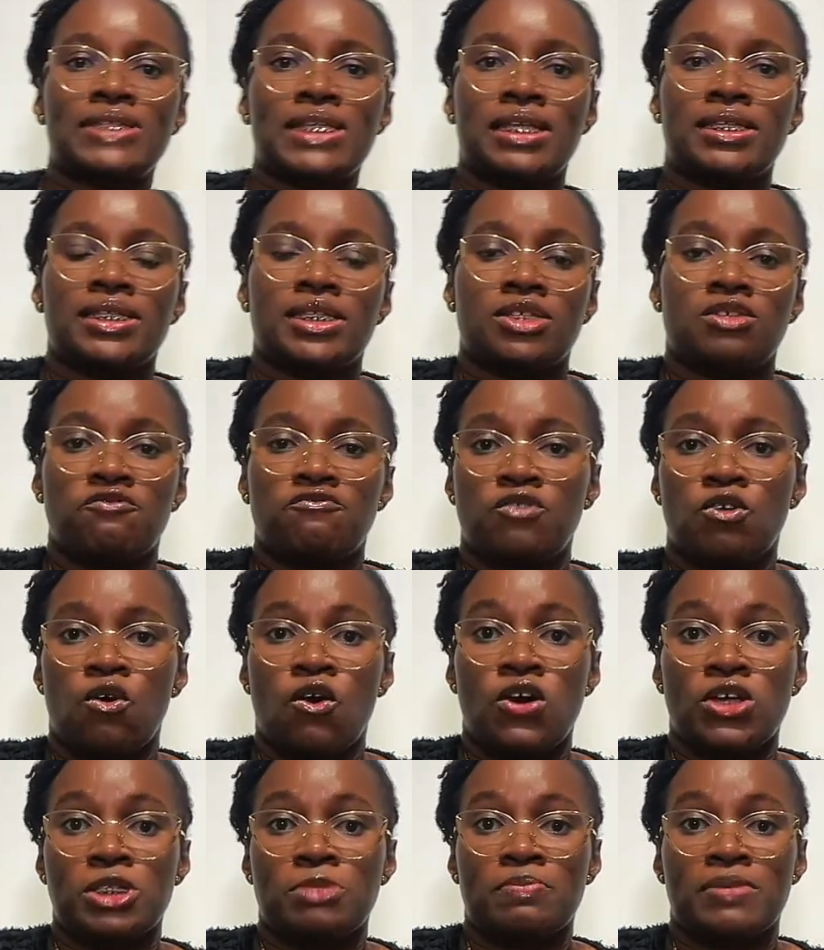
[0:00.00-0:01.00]
sensitive your
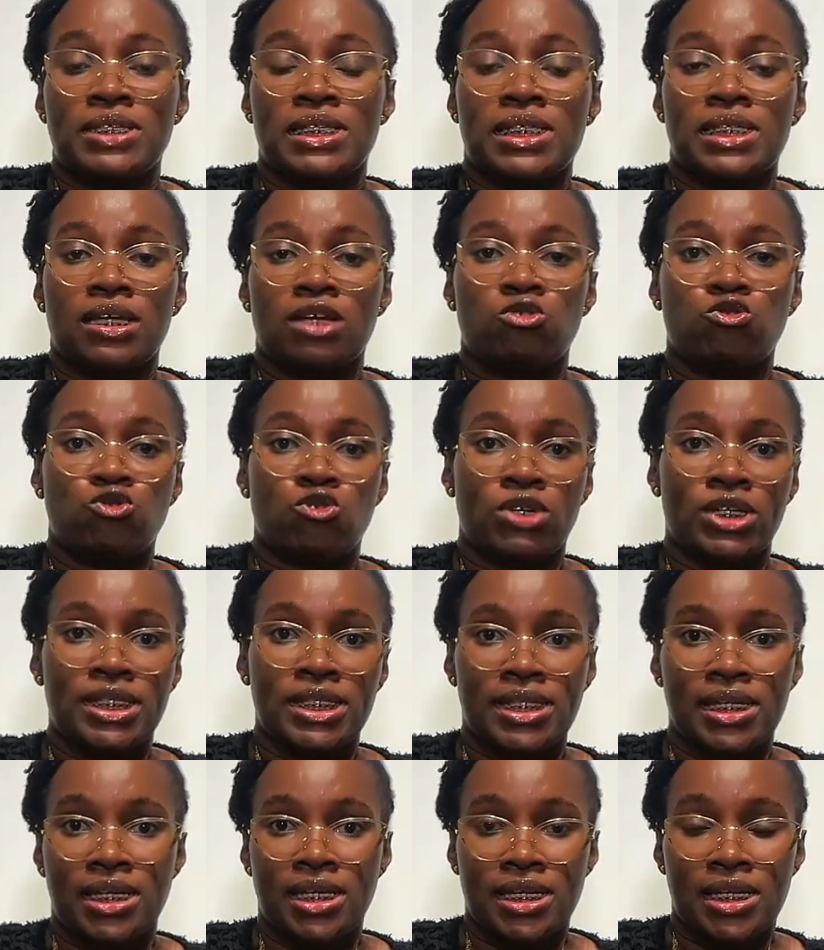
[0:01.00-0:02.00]
husband's
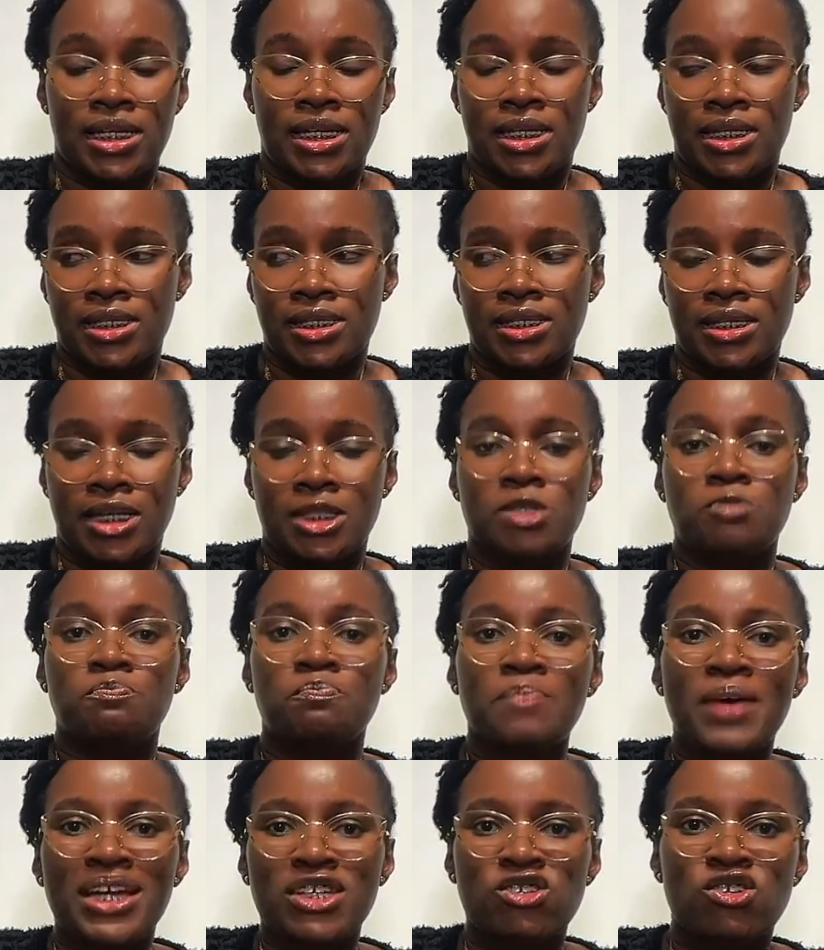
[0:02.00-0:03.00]
joystick is,
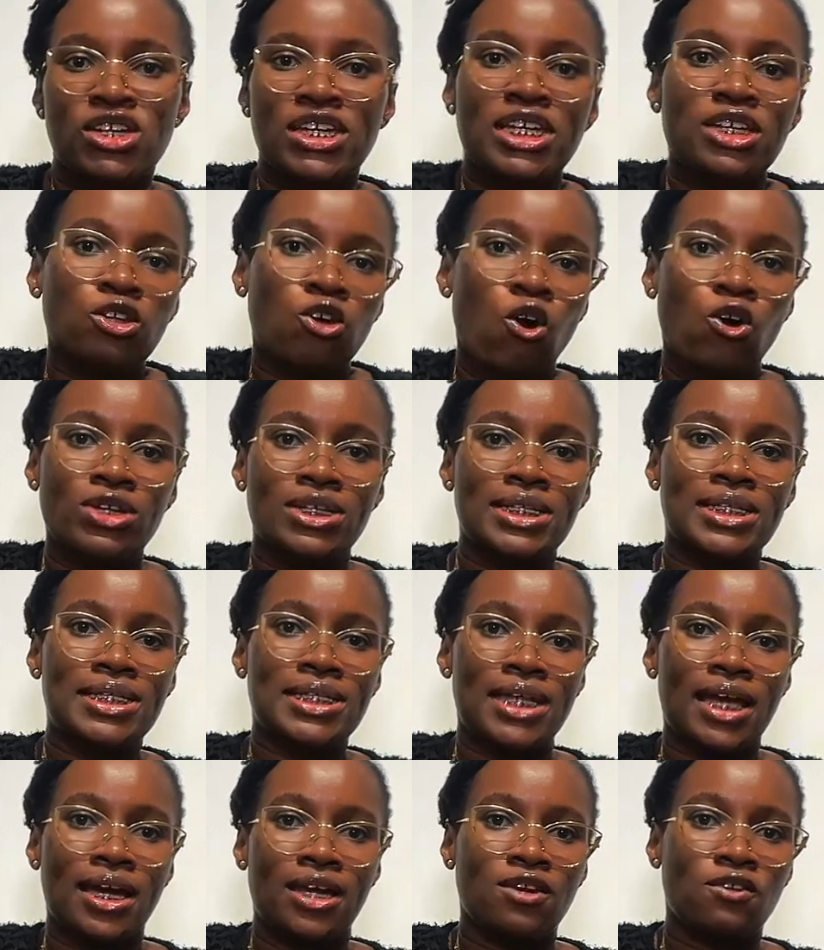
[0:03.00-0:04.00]
especially the
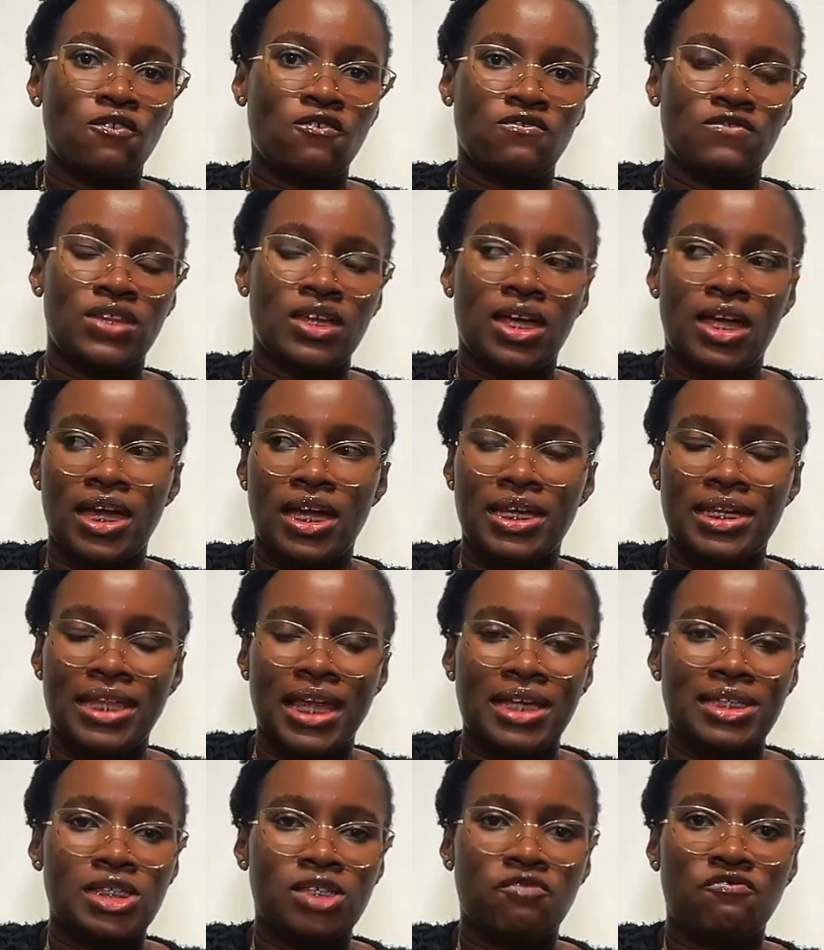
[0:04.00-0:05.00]
underside of the head.
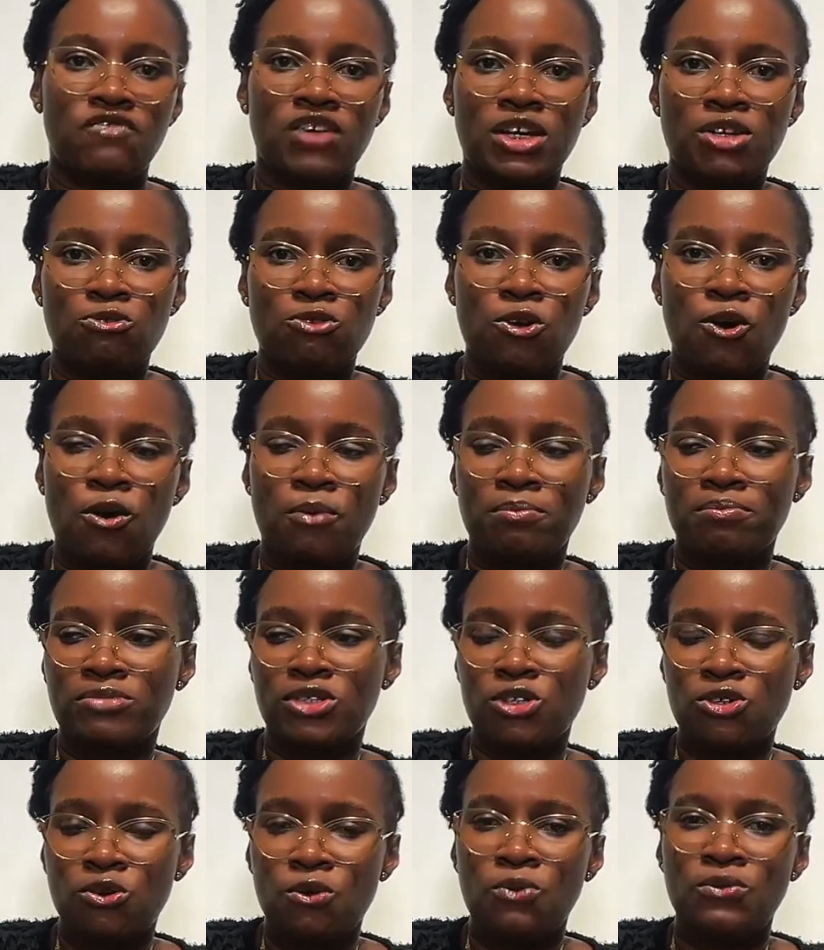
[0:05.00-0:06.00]
That's the frenulum,
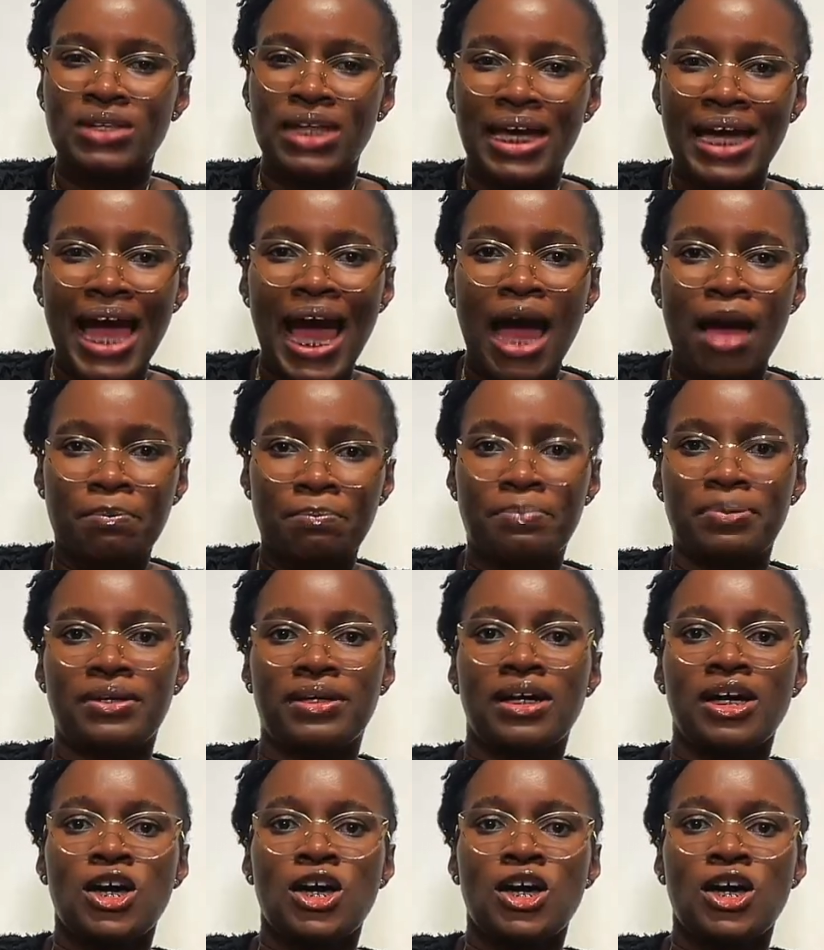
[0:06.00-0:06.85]
the cap.